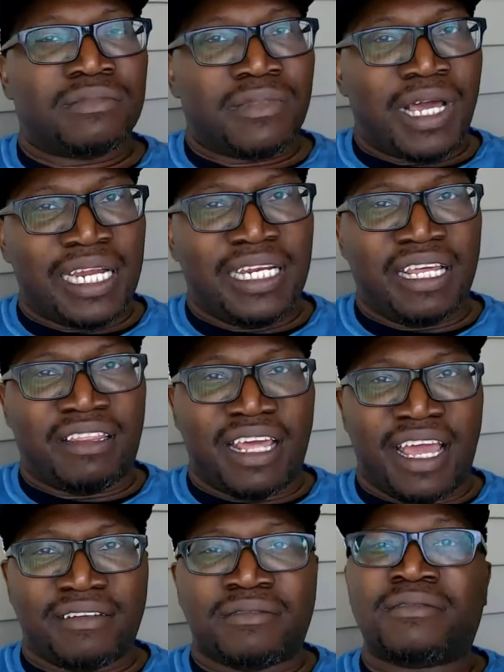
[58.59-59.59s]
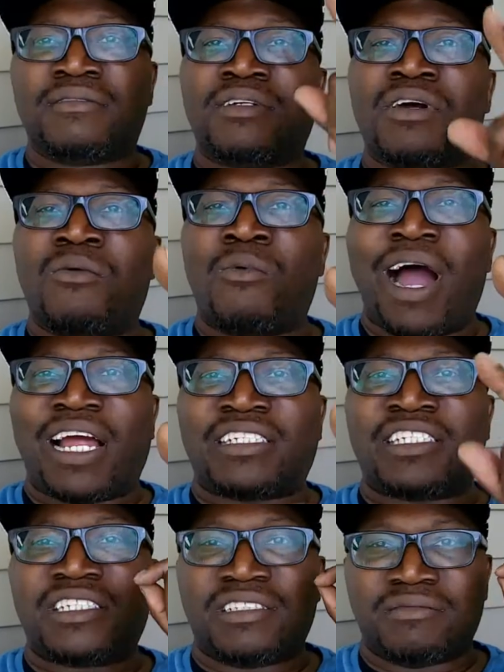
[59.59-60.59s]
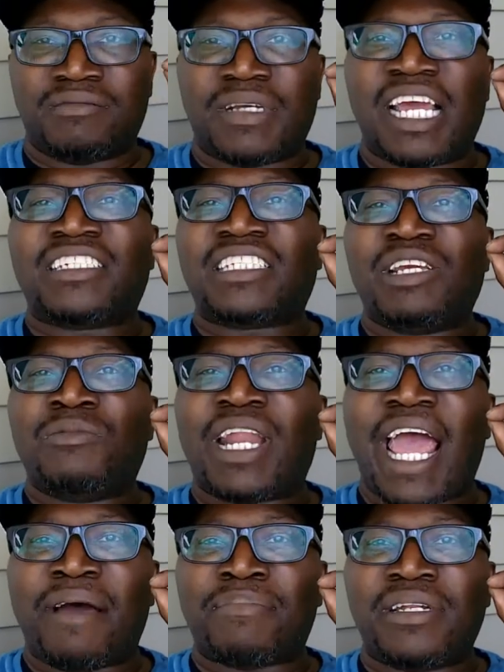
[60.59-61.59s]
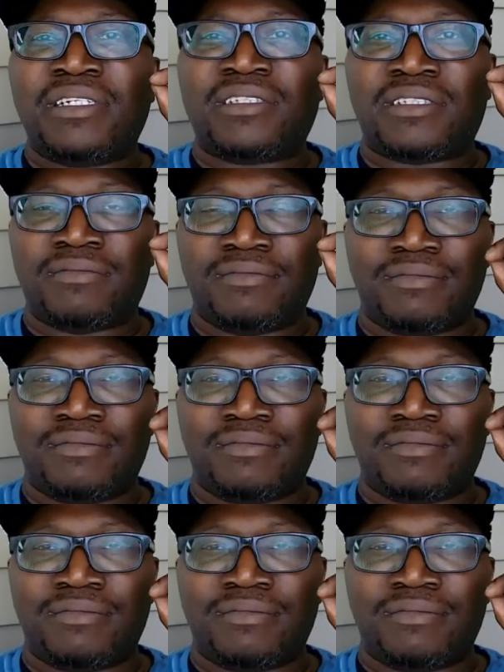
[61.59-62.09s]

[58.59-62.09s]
I did that. Watch and see what happens.